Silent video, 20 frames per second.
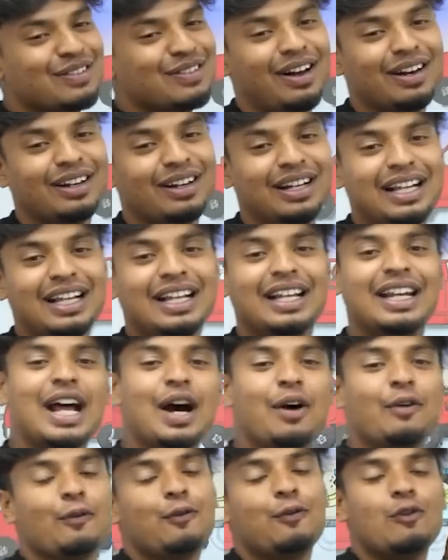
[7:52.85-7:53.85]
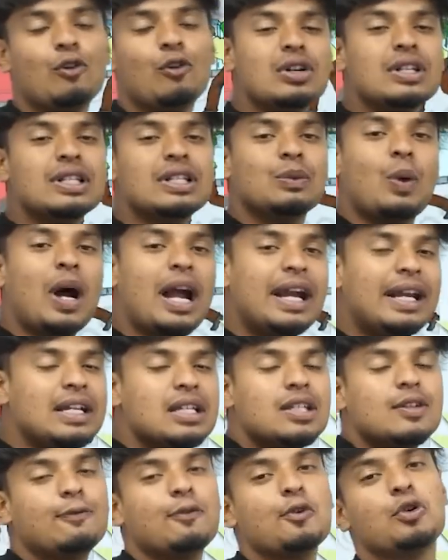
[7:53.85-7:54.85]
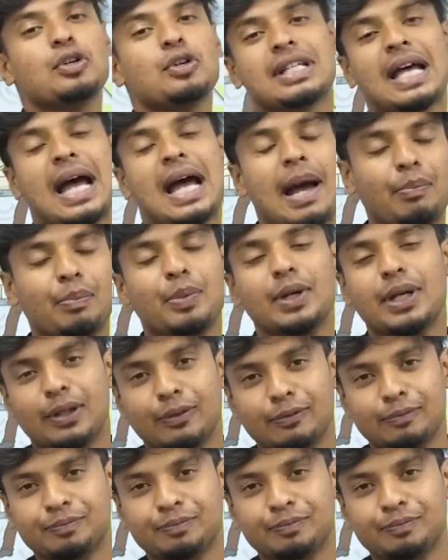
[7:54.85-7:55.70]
one. Now, force, why does force happen?